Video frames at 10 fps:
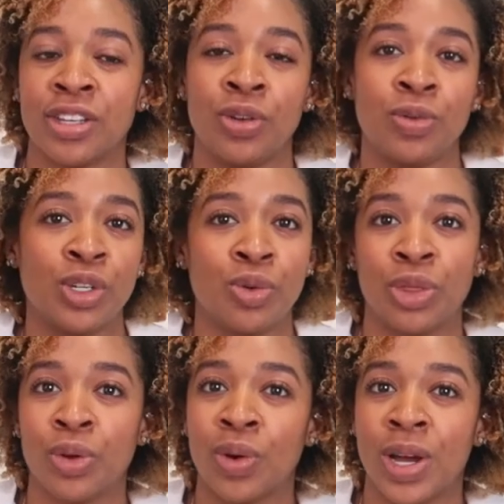you 2 and
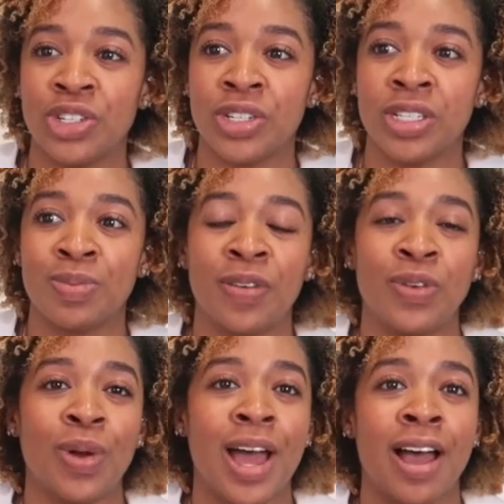3 questions, but if
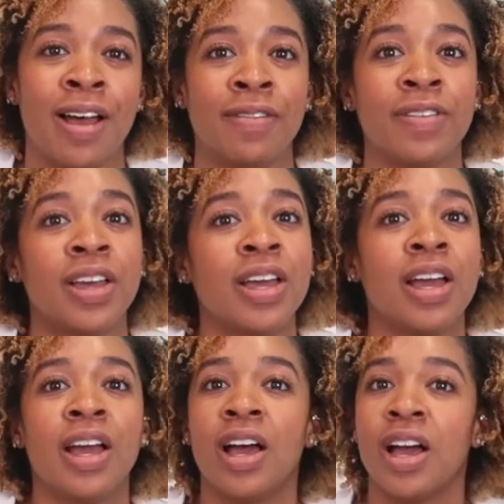you have
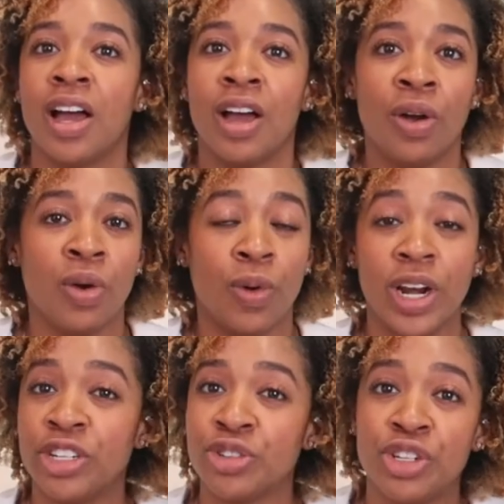
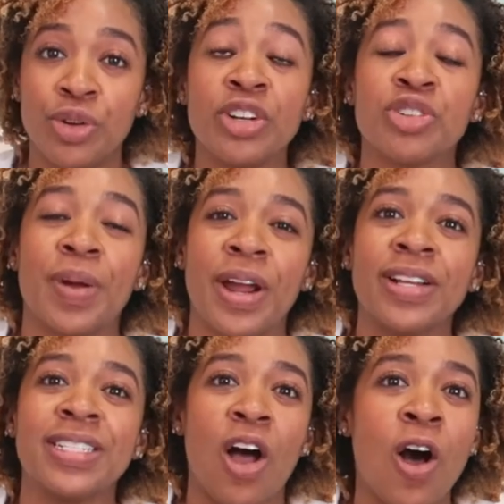100, 200
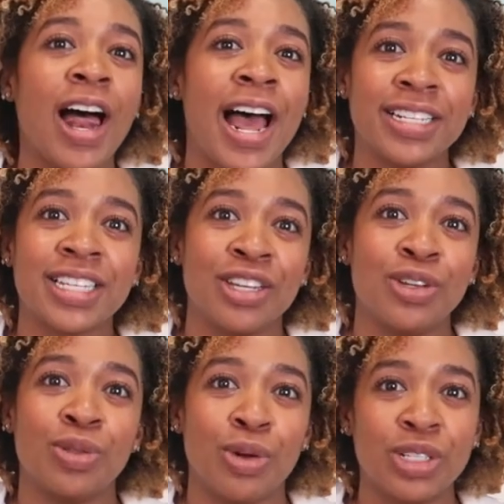parents all asking
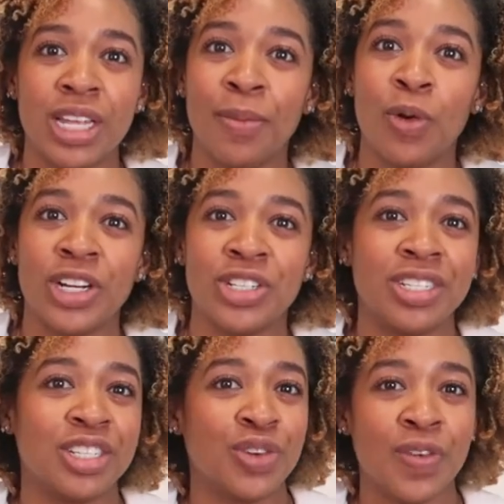you those same questions
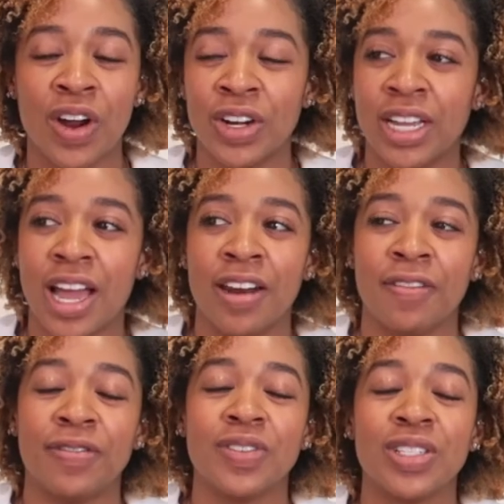that you already kind
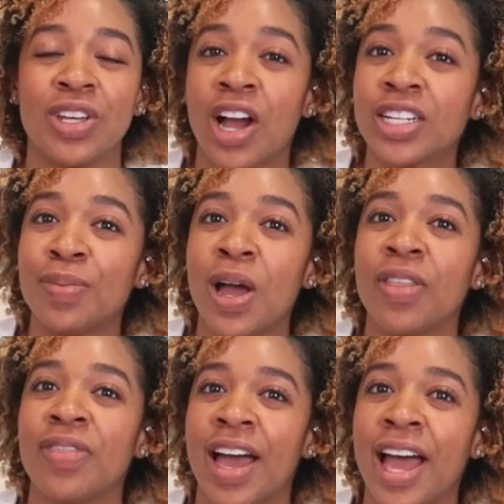of talked
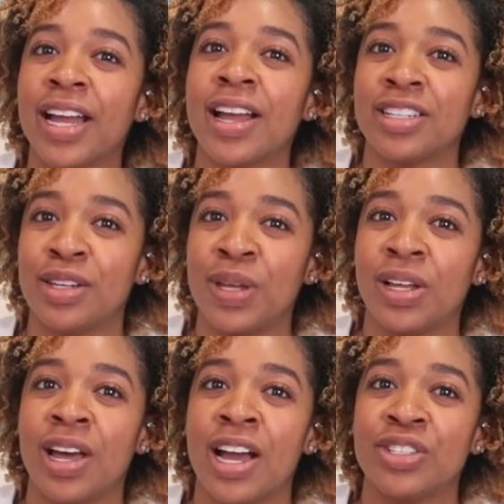about, that got to be
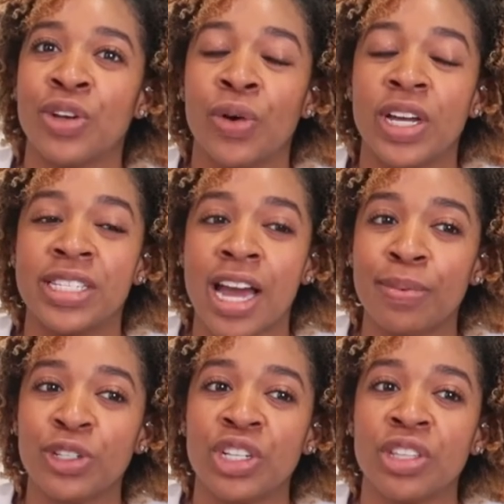a lot. So
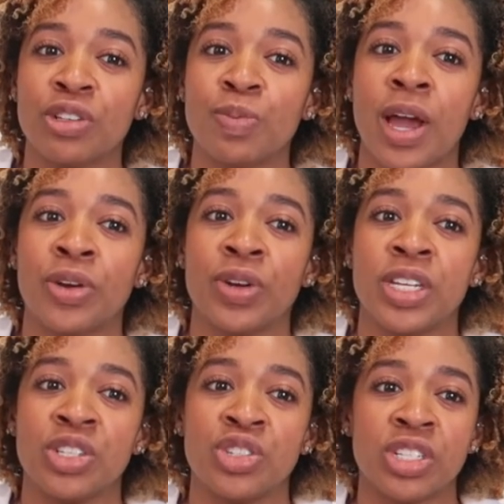establishing those
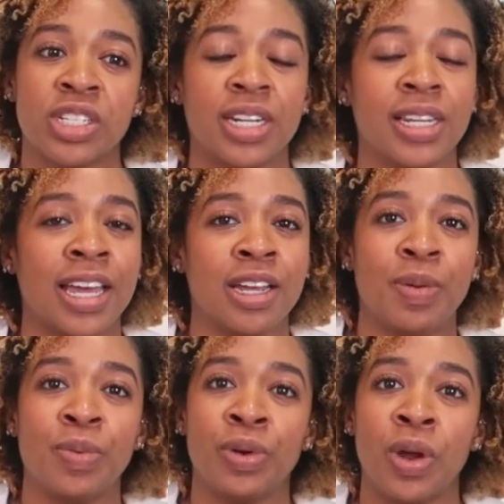boundaries and just letting
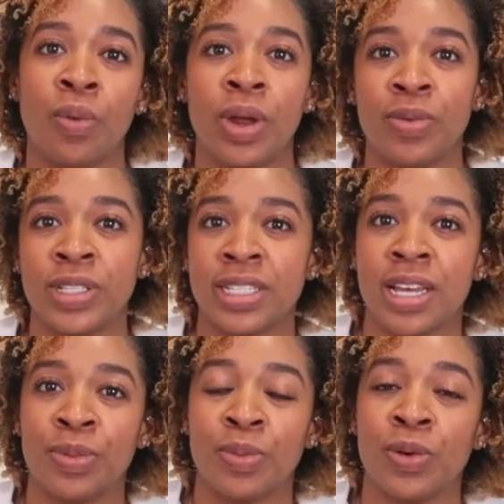people know when it was
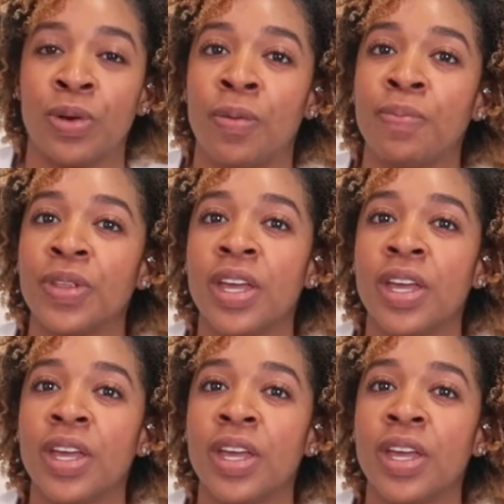acceptable